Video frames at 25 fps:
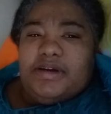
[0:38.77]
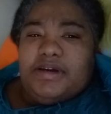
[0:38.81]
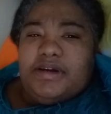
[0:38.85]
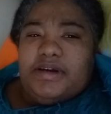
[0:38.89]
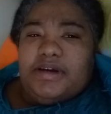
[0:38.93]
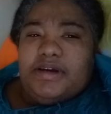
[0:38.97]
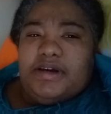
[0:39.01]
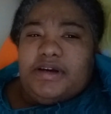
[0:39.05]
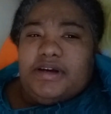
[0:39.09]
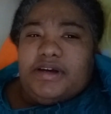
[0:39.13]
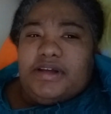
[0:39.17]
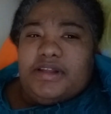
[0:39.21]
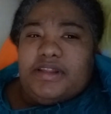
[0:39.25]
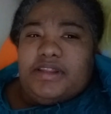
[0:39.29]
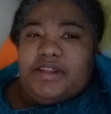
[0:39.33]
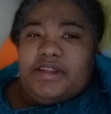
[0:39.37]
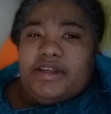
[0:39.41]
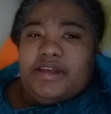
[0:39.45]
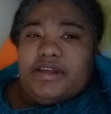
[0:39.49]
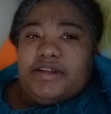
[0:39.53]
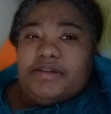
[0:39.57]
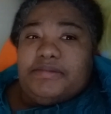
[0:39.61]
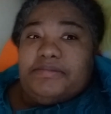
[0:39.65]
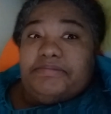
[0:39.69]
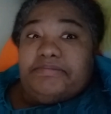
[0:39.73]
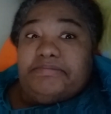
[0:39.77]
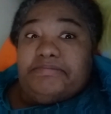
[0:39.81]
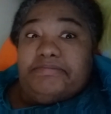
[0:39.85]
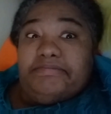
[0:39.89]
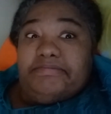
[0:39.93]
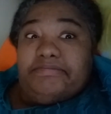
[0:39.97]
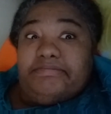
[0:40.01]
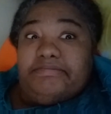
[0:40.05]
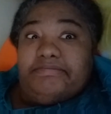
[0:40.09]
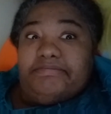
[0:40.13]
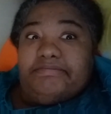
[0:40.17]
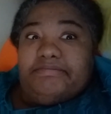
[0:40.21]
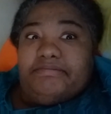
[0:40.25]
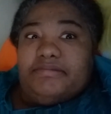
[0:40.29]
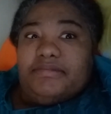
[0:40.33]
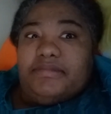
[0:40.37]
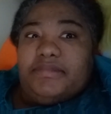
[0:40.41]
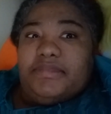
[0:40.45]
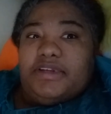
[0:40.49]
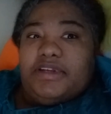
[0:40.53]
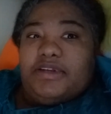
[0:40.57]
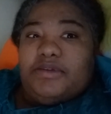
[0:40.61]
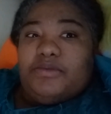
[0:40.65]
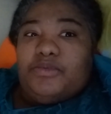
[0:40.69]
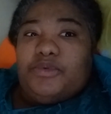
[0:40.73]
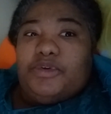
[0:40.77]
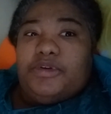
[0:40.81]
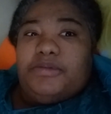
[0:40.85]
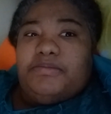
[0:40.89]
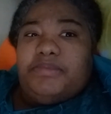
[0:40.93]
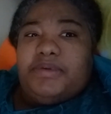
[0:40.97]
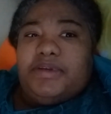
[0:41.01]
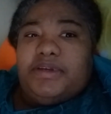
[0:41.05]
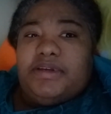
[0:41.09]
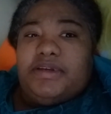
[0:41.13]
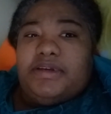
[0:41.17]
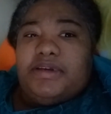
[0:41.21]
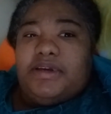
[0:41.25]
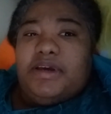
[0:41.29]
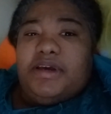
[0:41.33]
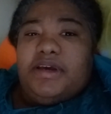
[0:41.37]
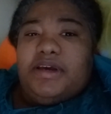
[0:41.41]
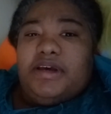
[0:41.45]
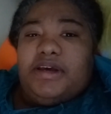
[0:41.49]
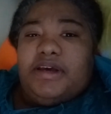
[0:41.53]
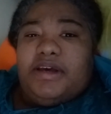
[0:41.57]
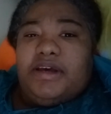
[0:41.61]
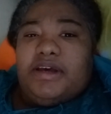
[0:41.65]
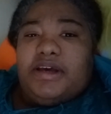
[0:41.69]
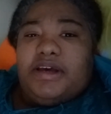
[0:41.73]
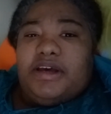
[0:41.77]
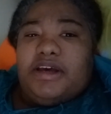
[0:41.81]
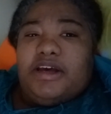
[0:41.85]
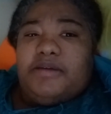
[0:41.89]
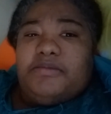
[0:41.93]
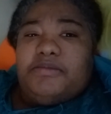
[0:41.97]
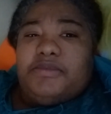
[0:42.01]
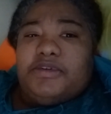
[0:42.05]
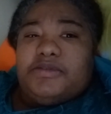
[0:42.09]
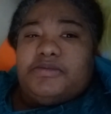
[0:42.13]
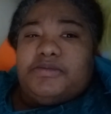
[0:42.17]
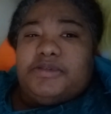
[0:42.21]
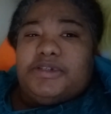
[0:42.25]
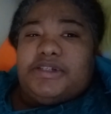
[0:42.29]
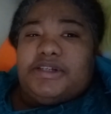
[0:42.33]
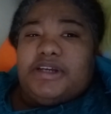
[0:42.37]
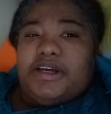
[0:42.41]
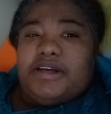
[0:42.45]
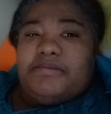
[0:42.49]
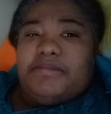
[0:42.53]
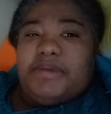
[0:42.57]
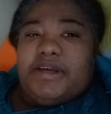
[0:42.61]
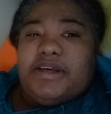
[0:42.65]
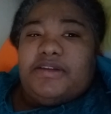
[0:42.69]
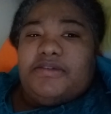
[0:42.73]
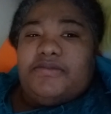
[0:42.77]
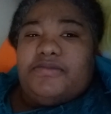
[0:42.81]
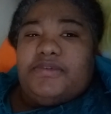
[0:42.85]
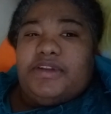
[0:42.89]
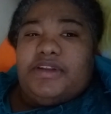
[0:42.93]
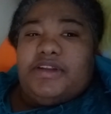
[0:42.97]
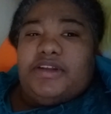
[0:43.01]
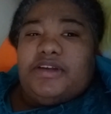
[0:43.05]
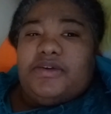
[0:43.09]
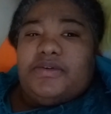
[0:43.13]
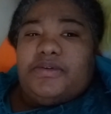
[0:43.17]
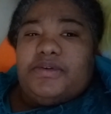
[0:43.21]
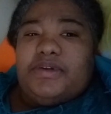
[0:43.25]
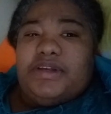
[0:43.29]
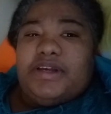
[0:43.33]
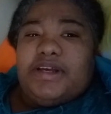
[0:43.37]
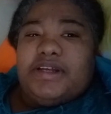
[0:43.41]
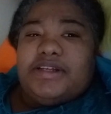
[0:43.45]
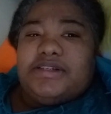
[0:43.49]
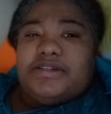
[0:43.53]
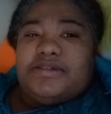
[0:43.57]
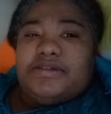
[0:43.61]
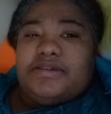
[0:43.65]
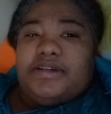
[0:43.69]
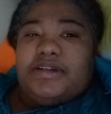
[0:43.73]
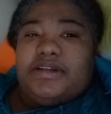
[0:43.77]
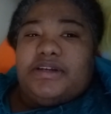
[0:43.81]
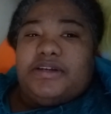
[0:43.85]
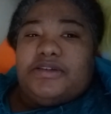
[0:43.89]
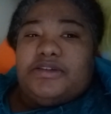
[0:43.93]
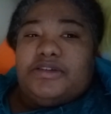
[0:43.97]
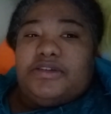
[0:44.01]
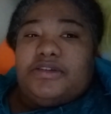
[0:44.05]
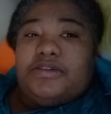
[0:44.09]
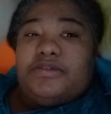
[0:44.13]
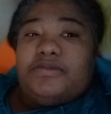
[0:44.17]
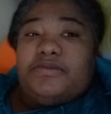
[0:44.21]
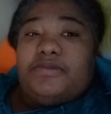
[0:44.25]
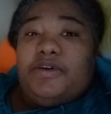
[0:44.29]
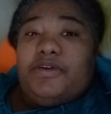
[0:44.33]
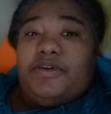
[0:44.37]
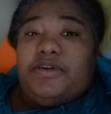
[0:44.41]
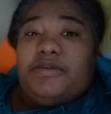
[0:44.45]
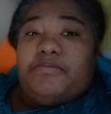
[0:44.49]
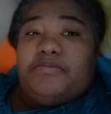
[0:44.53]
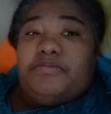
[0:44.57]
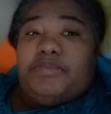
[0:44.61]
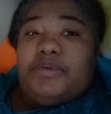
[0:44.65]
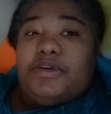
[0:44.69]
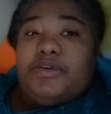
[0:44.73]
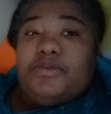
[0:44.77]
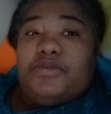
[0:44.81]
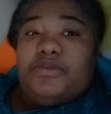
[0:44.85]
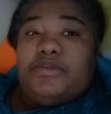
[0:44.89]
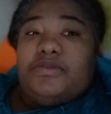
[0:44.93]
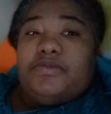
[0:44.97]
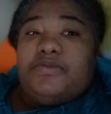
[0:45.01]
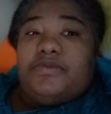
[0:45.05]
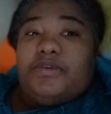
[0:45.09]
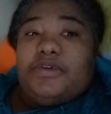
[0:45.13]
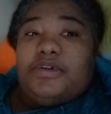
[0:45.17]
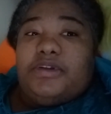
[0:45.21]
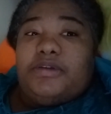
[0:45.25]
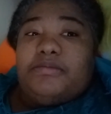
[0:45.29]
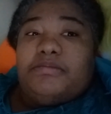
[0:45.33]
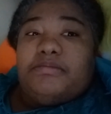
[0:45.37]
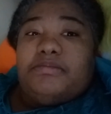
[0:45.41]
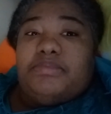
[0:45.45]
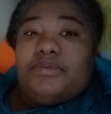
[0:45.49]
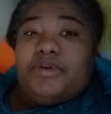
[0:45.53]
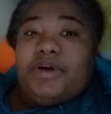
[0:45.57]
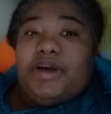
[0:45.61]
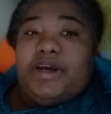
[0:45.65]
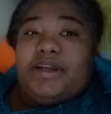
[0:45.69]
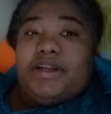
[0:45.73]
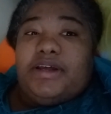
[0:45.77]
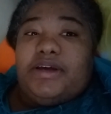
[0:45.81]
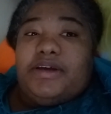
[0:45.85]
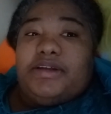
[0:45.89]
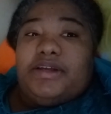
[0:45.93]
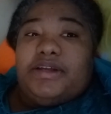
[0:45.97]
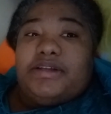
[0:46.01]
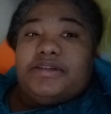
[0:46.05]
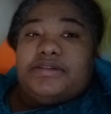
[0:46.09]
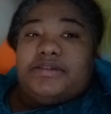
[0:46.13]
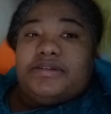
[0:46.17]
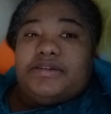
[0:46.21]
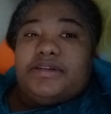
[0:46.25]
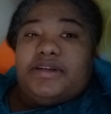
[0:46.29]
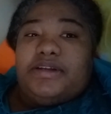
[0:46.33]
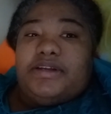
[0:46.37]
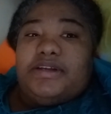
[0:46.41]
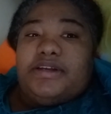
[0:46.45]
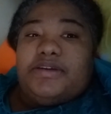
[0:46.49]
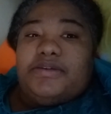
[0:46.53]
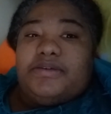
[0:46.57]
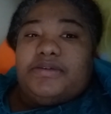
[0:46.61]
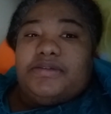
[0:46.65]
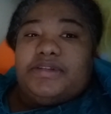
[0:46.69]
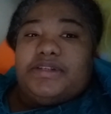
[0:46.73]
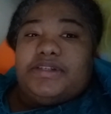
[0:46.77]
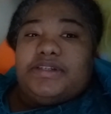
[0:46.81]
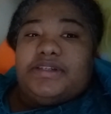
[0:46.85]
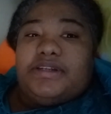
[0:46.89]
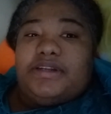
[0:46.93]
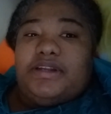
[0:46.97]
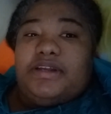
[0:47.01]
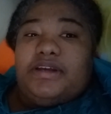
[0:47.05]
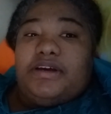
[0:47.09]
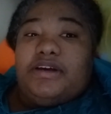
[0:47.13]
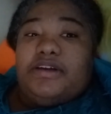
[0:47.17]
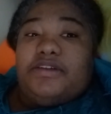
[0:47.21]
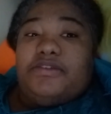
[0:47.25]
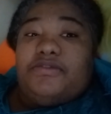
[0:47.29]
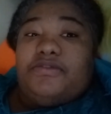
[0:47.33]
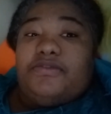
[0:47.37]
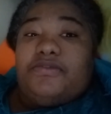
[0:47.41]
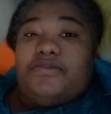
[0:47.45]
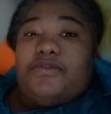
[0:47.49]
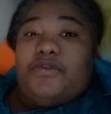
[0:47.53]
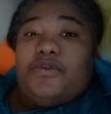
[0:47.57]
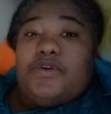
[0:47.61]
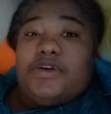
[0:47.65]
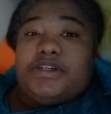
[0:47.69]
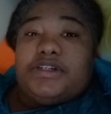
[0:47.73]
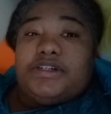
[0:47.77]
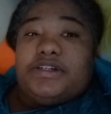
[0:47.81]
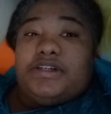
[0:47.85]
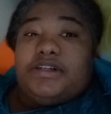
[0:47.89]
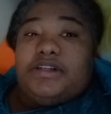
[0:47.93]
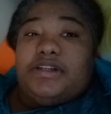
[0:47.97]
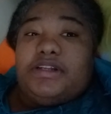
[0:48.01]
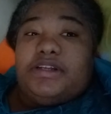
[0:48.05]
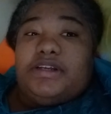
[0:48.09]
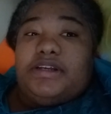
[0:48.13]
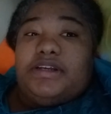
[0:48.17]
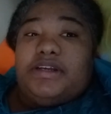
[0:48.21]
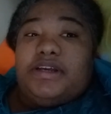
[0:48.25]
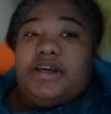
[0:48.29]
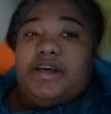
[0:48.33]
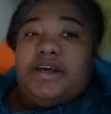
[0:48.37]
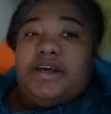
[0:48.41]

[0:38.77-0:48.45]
than it would be. I almost wish I had made a video yesterday because it's very beautiful and bright out yesterday here in the city. Unfortunately,